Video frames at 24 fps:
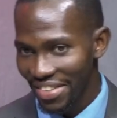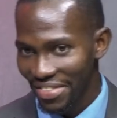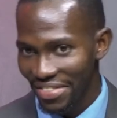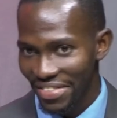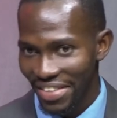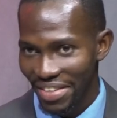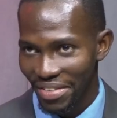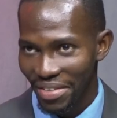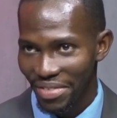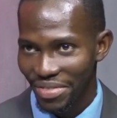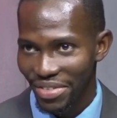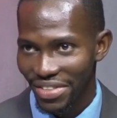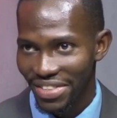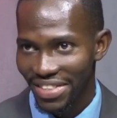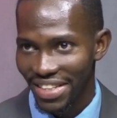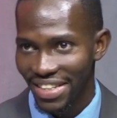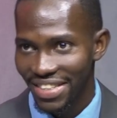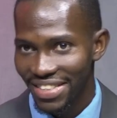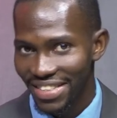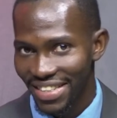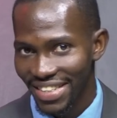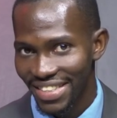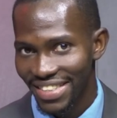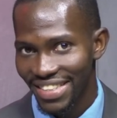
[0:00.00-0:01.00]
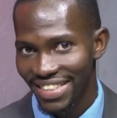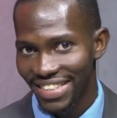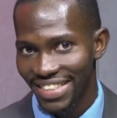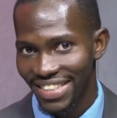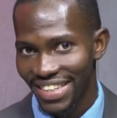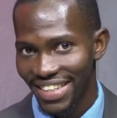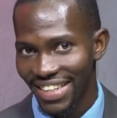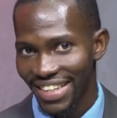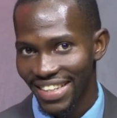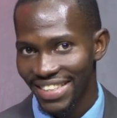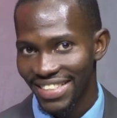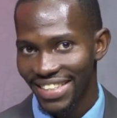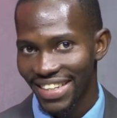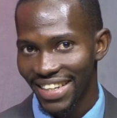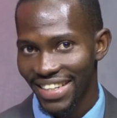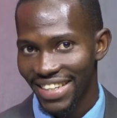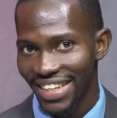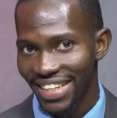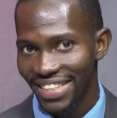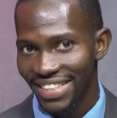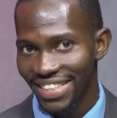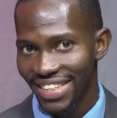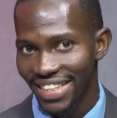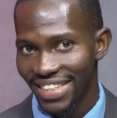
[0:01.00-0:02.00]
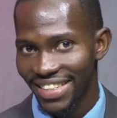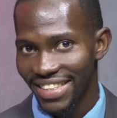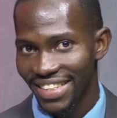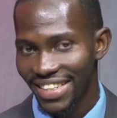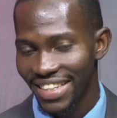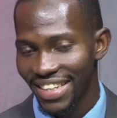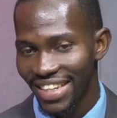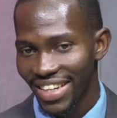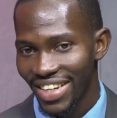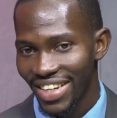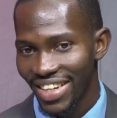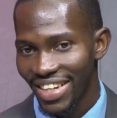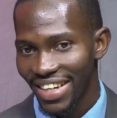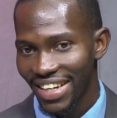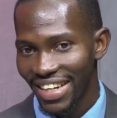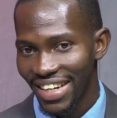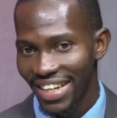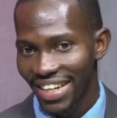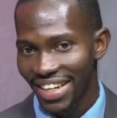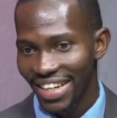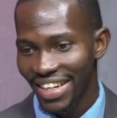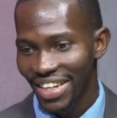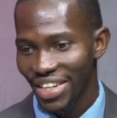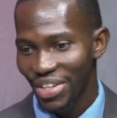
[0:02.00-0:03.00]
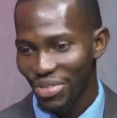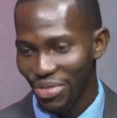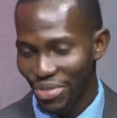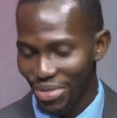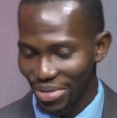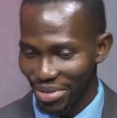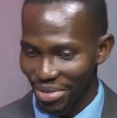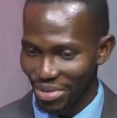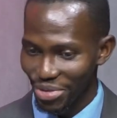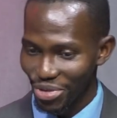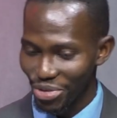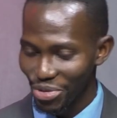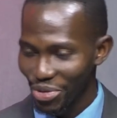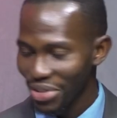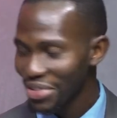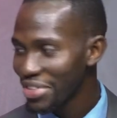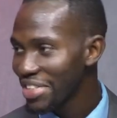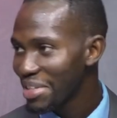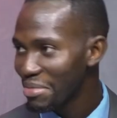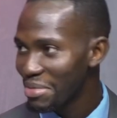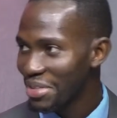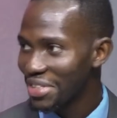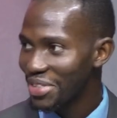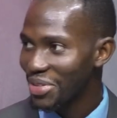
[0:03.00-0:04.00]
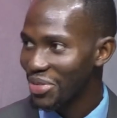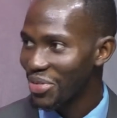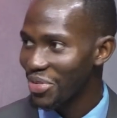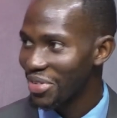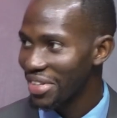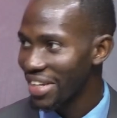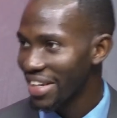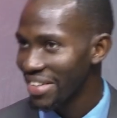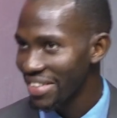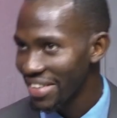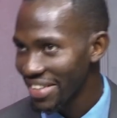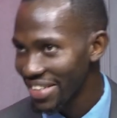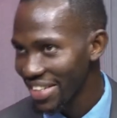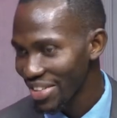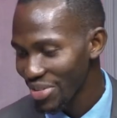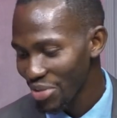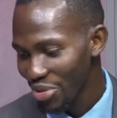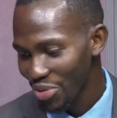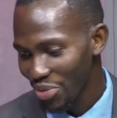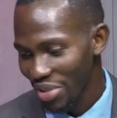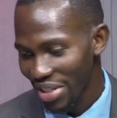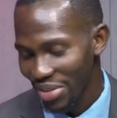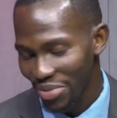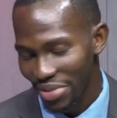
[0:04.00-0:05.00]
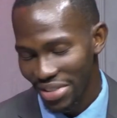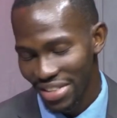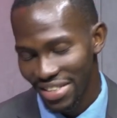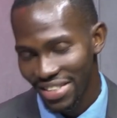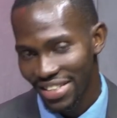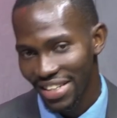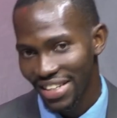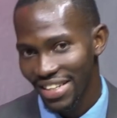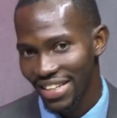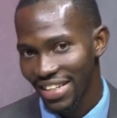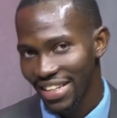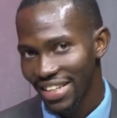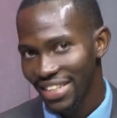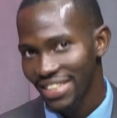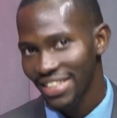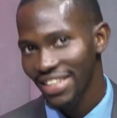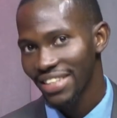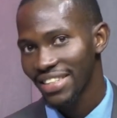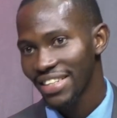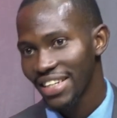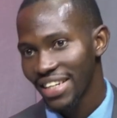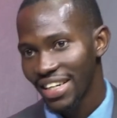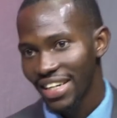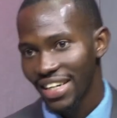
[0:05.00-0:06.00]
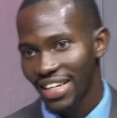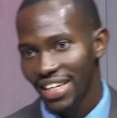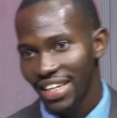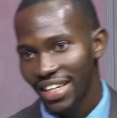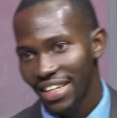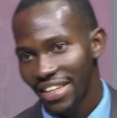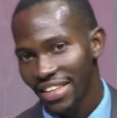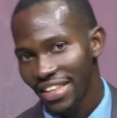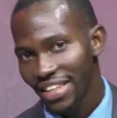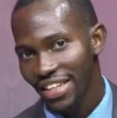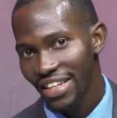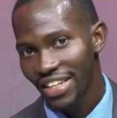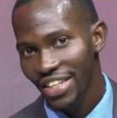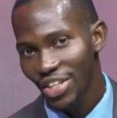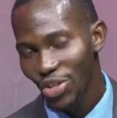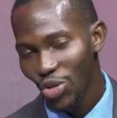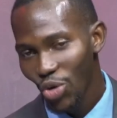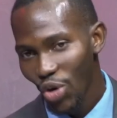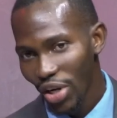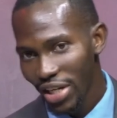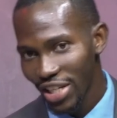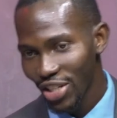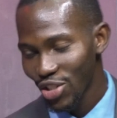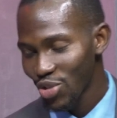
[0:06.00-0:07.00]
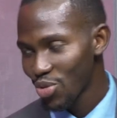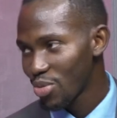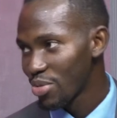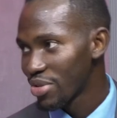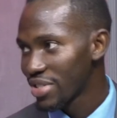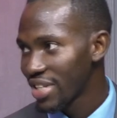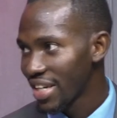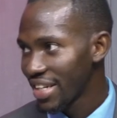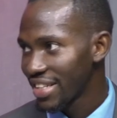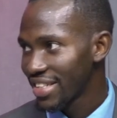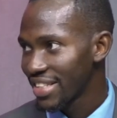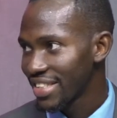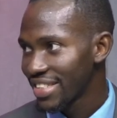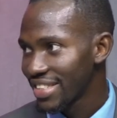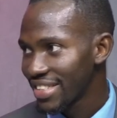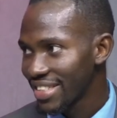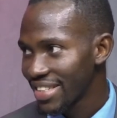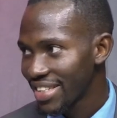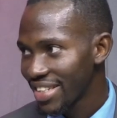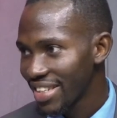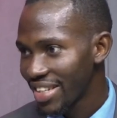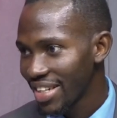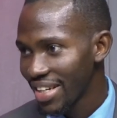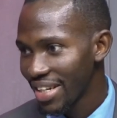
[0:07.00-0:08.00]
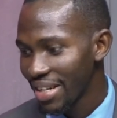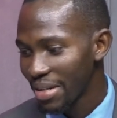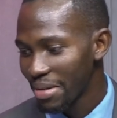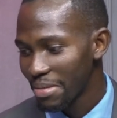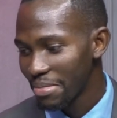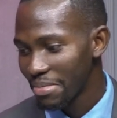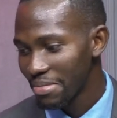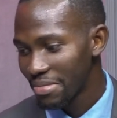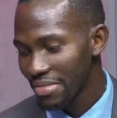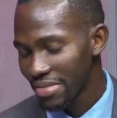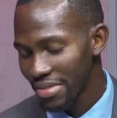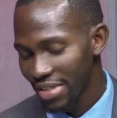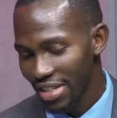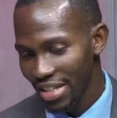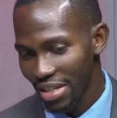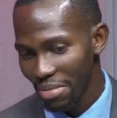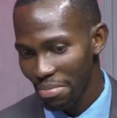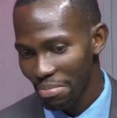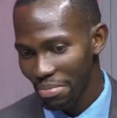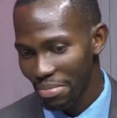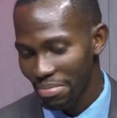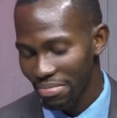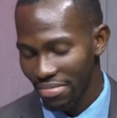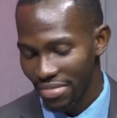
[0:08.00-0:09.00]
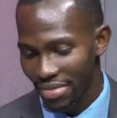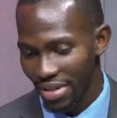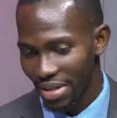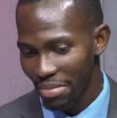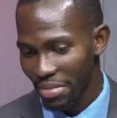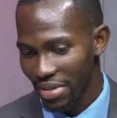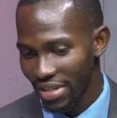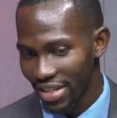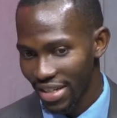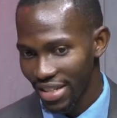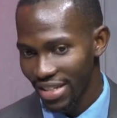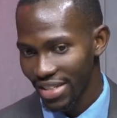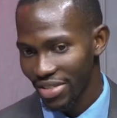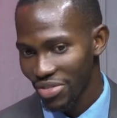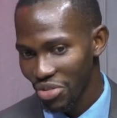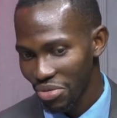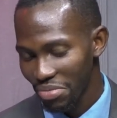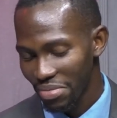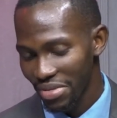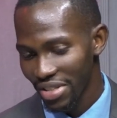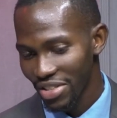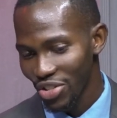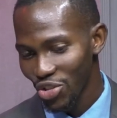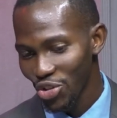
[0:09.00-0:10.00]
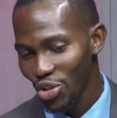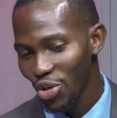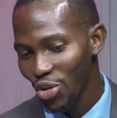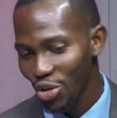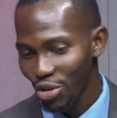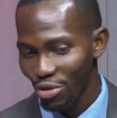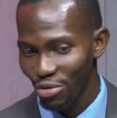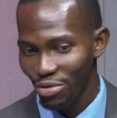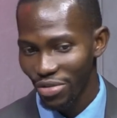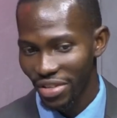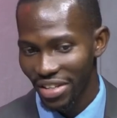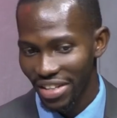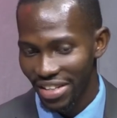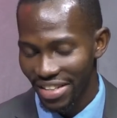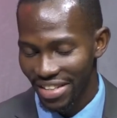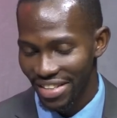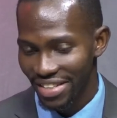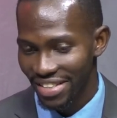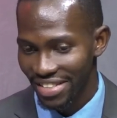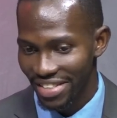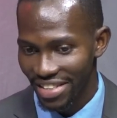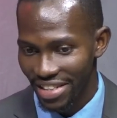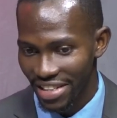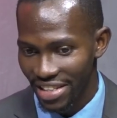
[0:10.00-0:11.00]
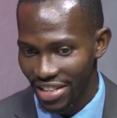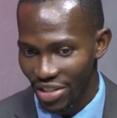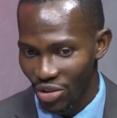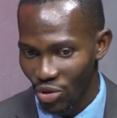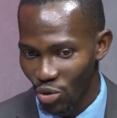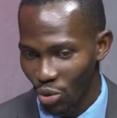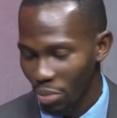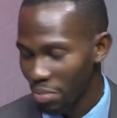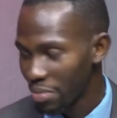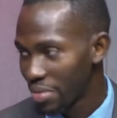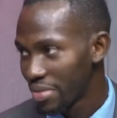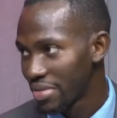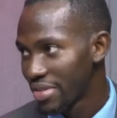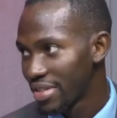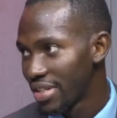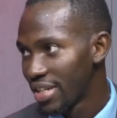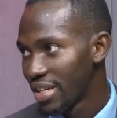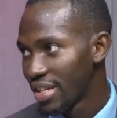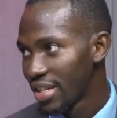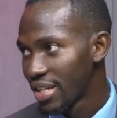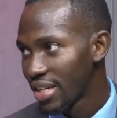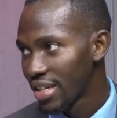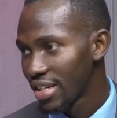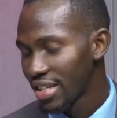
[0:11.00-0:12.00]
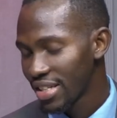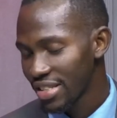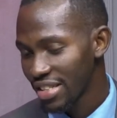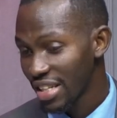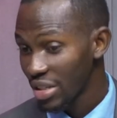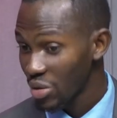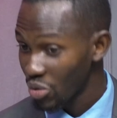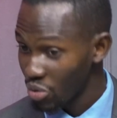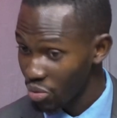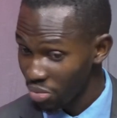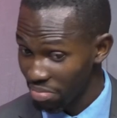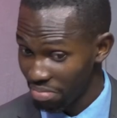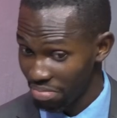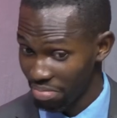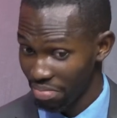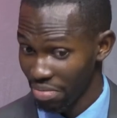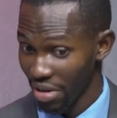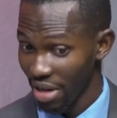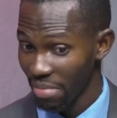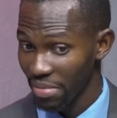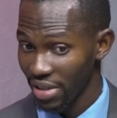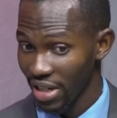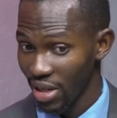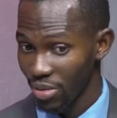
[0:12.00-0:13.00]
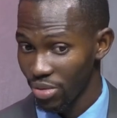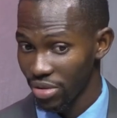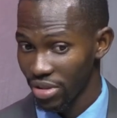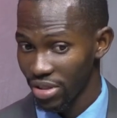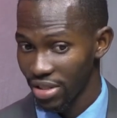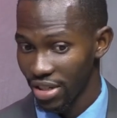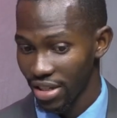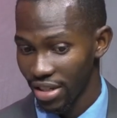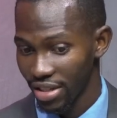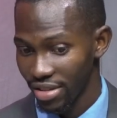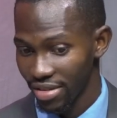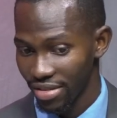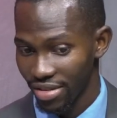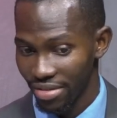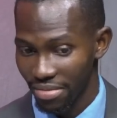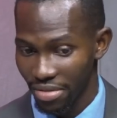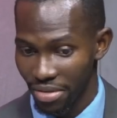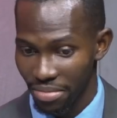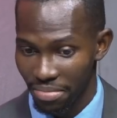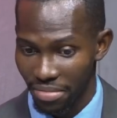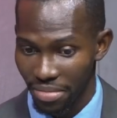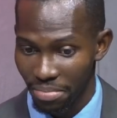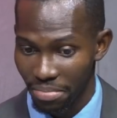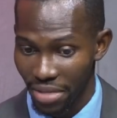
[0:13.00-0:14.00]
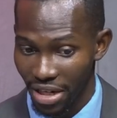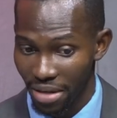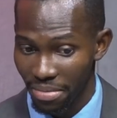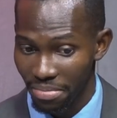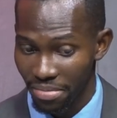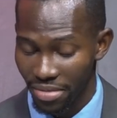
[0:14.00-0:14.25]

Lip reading: I've just answered that. I said if just a minute ago, I think that was what I was answering. I said the coin is two-sided. There's a chunk of the group that probably I would say by